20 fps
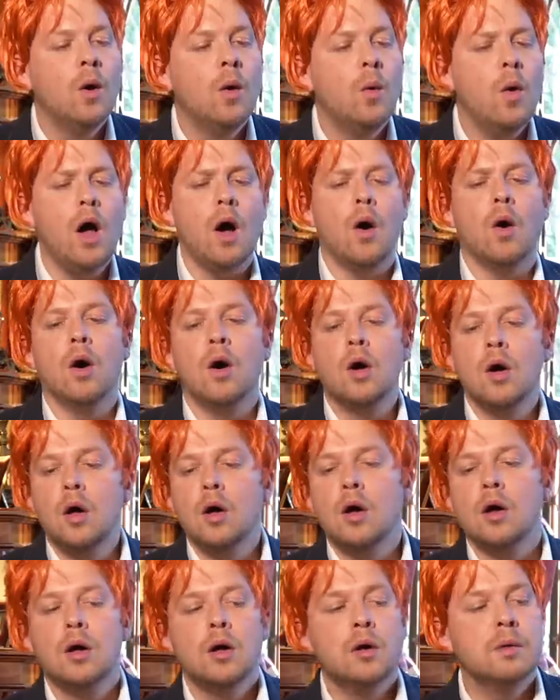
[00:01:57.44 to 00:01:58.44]
Well,
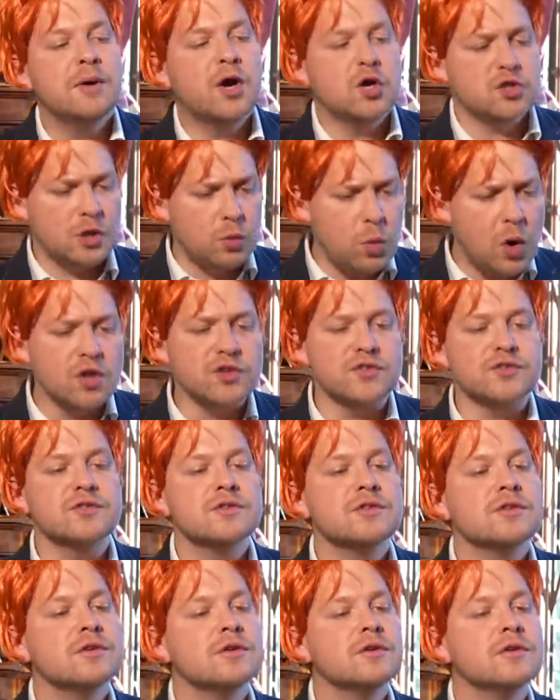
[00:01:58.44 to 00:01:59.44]
because I
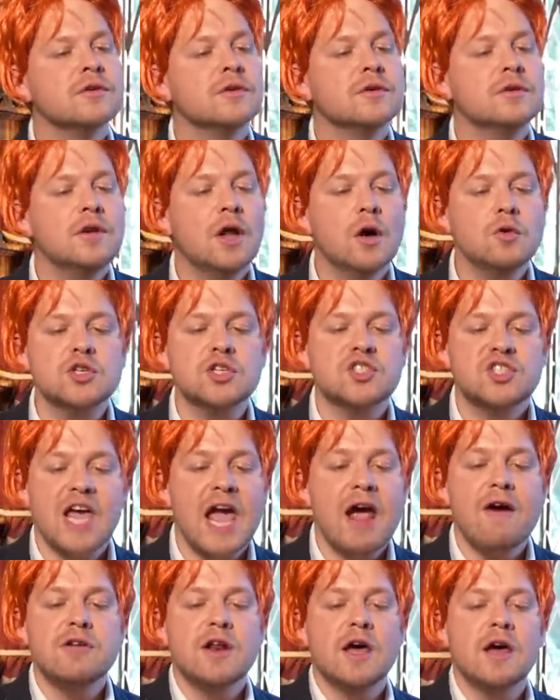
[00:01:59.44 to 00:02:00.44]
was. You know, just
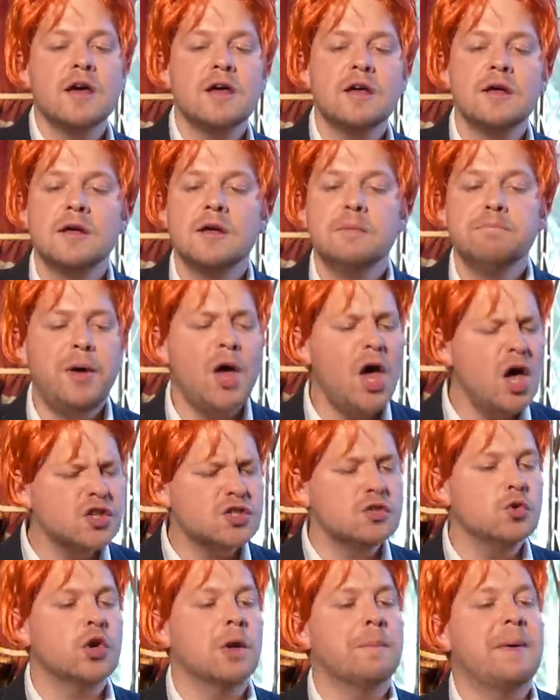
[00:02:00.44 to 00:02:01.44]
there in a
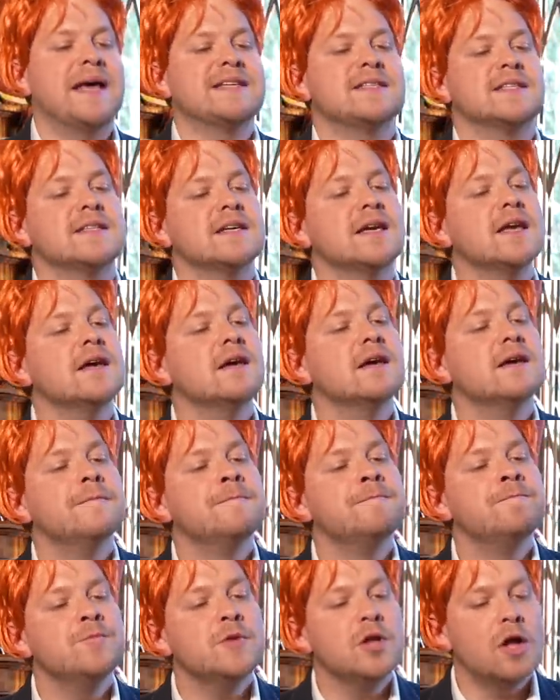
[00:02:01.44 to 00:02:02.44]
personal capacity.
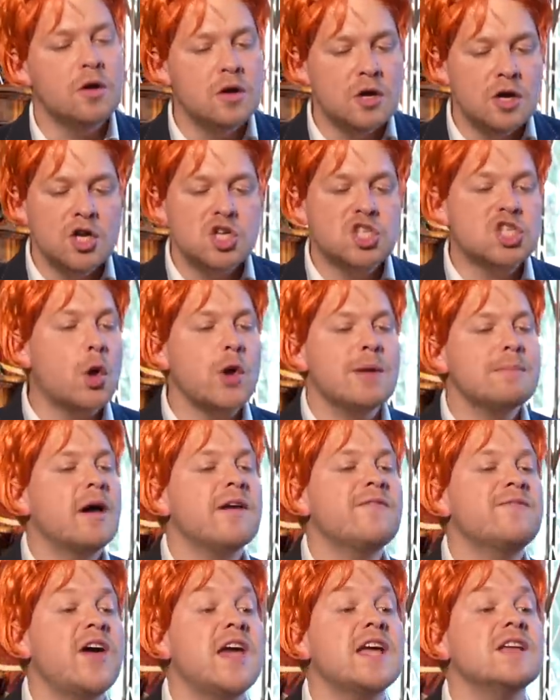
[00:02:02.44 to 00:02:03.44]
You know, showing
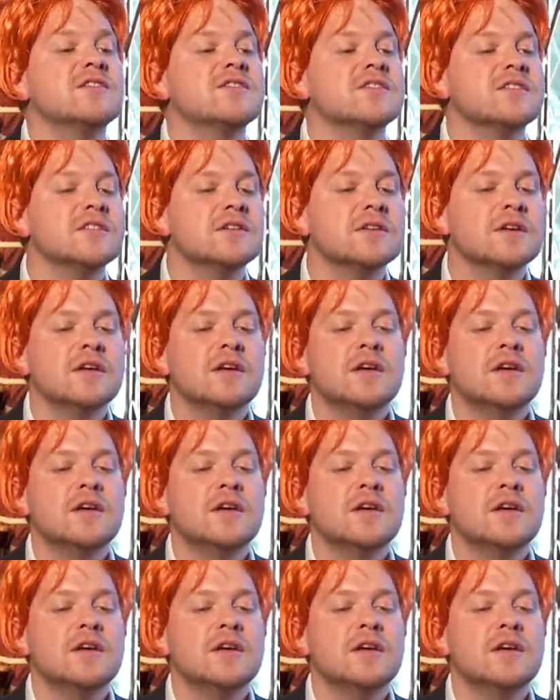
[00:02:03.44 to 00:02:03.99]
my face and